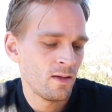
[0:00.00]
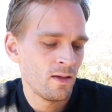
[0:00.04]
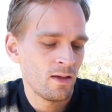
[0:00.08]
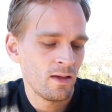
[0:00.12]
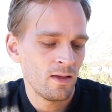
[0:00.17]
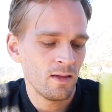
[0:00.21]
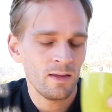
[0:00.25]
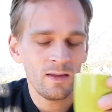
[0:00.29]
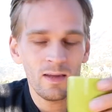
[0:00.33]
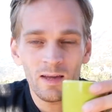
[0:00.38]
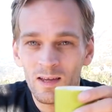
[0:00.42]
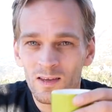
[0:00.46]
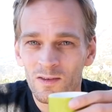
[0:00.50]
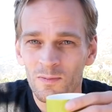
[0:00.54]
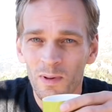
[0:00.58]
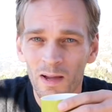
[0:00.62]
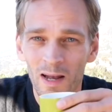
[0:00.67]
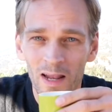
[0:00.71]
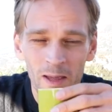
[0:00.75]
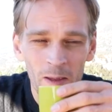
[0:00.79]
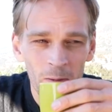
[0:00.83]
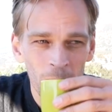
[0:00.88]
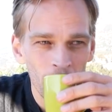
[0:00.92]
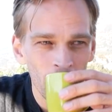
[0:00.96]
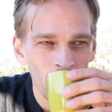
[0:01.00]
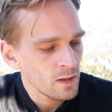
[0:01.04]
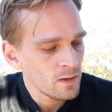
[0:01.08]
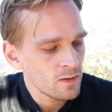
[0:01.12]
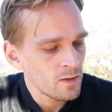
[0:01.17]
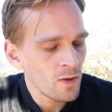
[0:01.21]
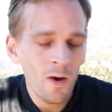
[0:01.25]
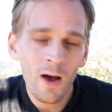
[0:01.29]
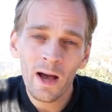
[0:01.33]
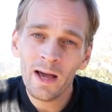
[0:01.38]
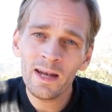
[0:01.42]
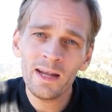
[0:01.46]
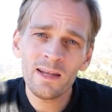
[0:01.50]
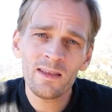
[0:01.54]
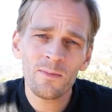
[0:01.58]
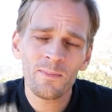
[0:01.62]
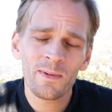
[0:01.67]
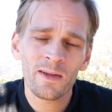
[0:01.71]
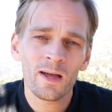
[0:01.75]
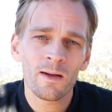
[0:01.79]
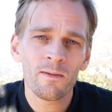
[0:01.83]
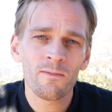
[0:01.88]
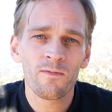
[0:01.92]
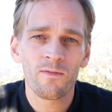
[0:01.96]
Yes, Billy. So I need to
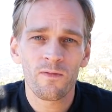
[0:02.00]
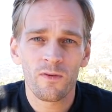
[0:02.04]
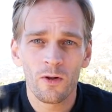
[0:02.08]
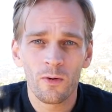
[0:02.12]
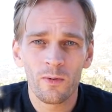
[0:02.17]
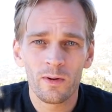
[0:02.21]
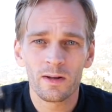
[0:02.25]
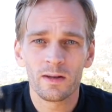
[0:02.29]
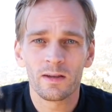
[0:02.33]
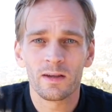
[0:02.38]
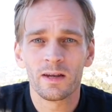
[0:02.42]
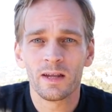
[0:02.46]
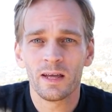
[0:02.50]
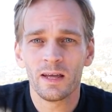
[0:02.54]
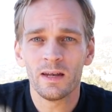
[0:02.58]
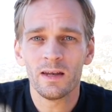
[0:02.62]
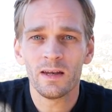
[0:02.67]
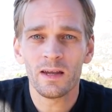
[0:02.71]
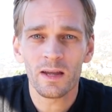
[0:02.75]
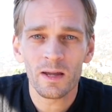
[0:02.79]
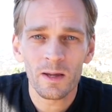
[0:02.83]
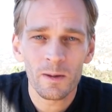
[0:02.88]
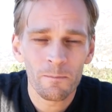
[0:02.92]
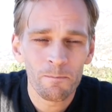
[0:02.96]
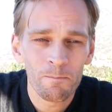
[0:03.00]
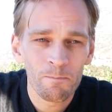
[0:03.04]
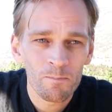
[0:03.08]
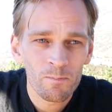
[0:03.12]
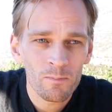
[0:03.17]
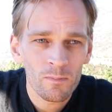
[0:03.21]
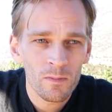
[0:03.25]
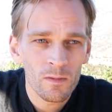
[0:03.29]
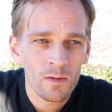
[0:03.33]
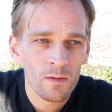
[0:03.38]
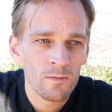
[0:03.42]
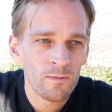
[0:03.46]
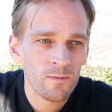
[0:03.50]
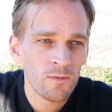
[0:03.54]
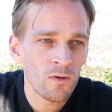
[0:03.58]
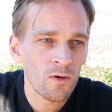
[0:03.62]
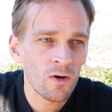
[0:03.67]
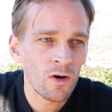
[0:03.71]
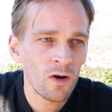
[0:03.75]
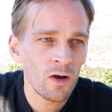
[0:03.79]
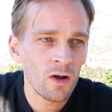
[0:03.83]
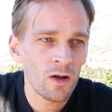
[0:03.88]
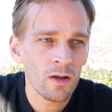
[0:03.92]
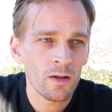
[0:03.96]
become fluent in Hindi
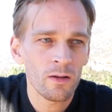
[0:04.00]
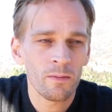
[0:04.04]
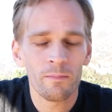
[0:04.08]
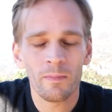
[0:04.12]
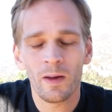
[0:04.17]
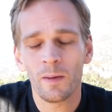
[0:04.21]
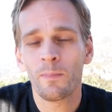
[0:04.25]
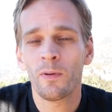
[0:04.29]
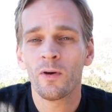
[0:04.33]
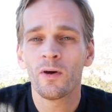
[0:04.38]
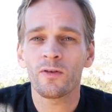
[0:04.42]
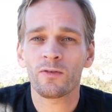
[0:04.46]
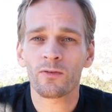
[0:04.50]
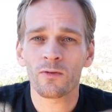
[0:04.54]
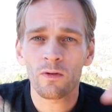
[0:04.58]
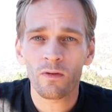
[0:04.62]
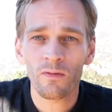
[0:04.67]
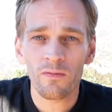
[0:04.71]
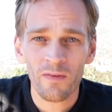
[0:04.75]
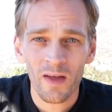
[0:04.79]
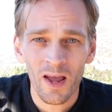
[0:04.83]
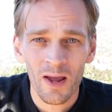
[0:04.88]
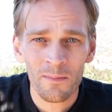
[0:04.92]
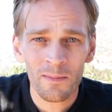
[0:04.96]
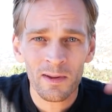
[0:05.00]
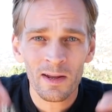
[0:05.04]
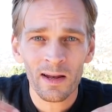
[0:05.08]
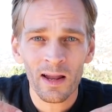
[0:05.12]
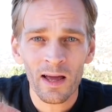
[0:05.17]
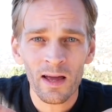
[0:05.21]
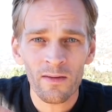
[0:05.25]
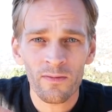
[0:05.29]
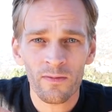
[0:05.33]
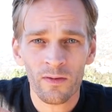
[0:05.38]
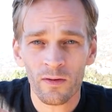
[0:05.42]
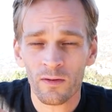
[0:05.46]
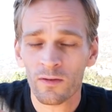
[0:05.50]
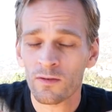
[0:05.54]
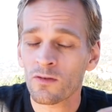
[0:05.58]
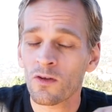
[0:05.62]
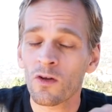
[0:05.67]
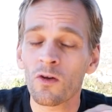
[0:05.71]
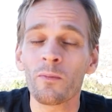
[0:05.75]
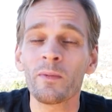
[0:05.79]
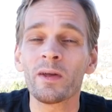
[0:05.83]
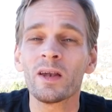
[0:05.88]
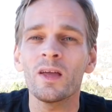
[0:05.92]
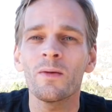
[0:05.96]
for my personal family life, because
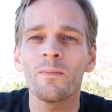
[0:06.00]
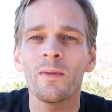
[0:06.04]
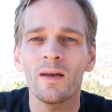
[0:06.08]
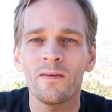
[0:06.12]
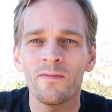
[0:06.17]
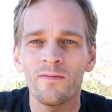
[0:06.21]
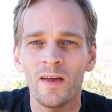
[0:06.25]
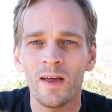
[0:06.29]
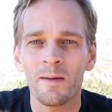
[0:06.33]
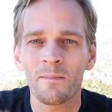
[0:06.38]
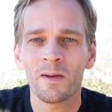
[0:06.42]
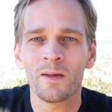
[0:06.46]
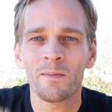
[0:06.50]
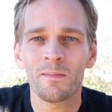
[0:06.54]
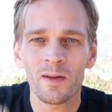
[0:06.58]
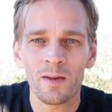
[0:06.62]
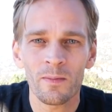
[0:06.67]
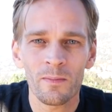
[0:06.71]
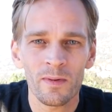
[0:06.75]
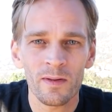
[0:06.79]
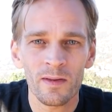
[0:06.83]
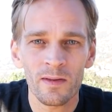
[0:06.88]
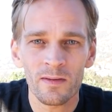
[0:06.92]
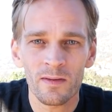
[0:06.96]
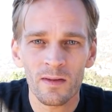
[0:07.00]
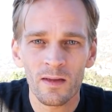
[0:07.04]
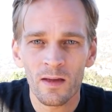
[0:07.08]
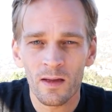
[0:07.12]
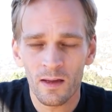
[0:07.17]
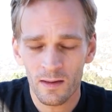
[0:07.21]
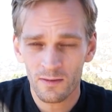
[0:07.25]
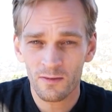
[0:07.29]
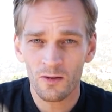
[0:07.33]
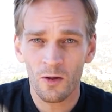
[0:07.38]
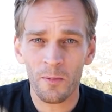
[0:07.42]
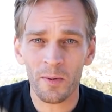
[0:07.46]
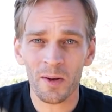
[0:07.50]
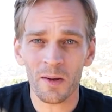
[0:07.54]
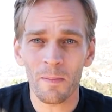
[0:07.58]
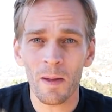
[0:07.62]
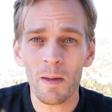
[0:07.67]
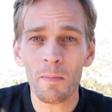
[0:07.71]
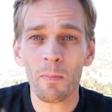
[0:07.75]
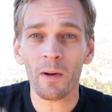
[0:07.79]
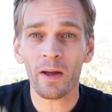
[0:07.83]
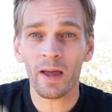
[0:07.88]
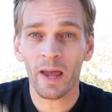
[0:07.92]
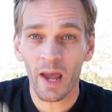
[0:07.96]
so many of my family members and so many
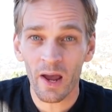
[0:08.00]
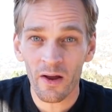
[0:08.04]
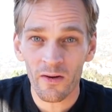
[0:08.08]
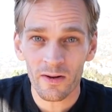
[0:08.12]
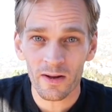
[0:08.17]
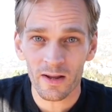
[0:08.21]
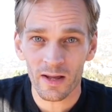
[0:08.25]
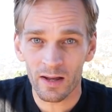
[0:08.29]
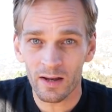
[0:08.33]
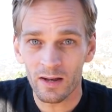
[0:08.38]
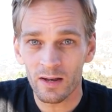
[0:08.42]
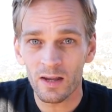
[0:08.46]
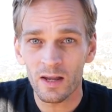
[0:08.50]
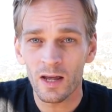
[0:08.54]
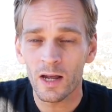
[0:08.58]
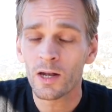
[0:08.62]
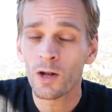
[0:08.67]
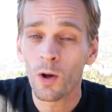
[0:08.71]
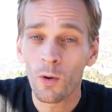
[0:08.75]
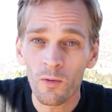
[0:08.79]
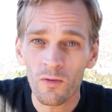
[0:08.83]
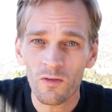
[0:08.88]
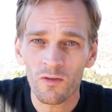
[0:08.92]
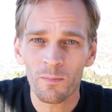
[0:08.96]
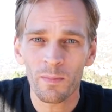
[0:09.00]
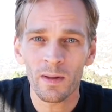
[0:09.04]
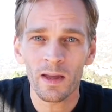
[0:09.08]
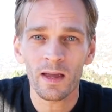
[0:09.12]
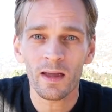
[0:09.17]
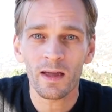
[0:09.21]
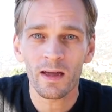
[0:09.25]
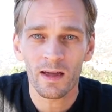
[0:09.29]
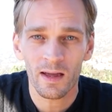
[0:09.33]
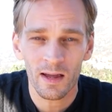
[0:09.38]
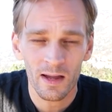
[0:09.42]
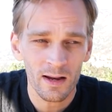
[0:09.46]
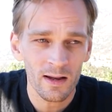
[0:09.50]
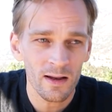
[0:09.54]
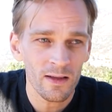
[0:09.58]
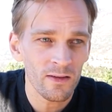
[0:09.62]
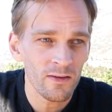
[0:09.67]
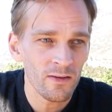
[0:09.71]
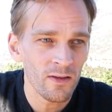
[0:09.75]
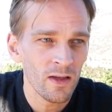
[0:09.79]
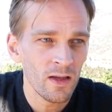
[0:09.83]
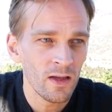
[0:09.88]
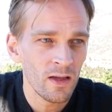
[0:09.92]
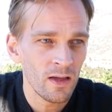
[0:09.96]
people here in India don't speak
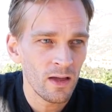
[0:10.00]
English.